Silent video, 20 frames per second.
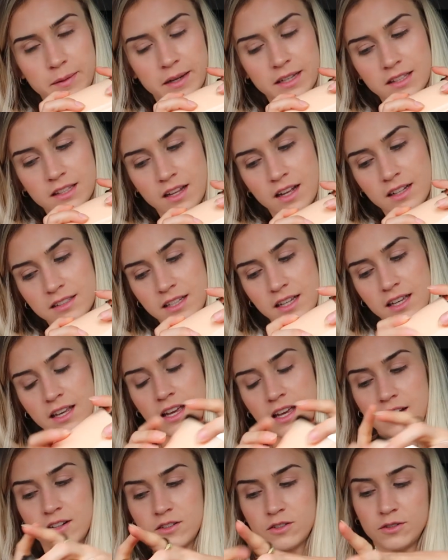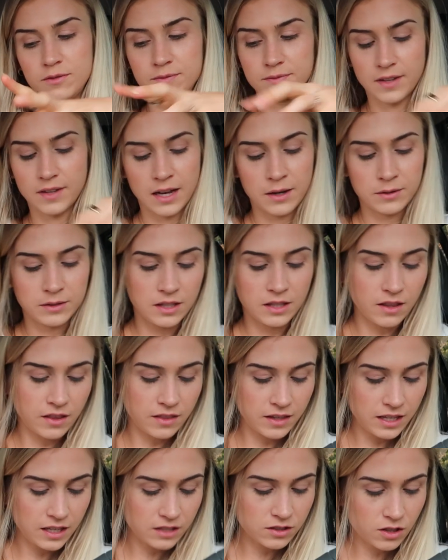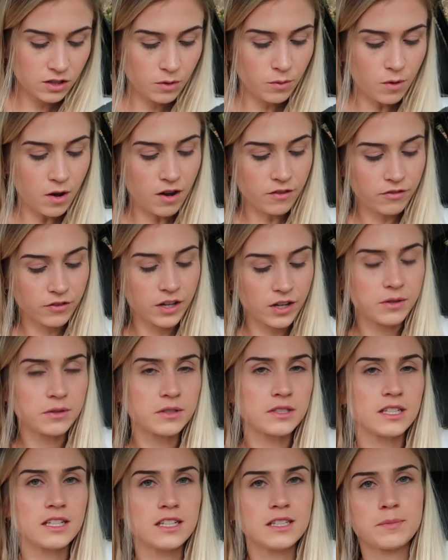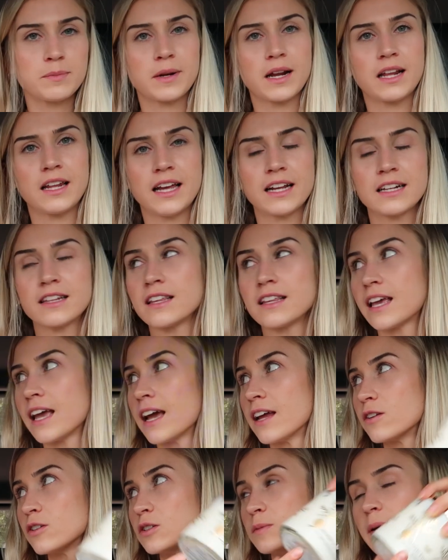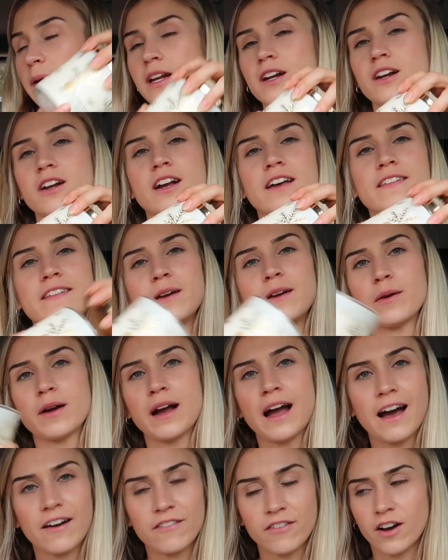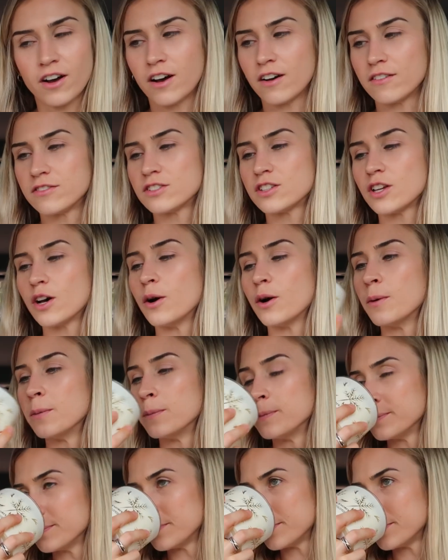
spice latte candle. I was either these or the wall fragrances, but I liked the candles better and they were half off, so.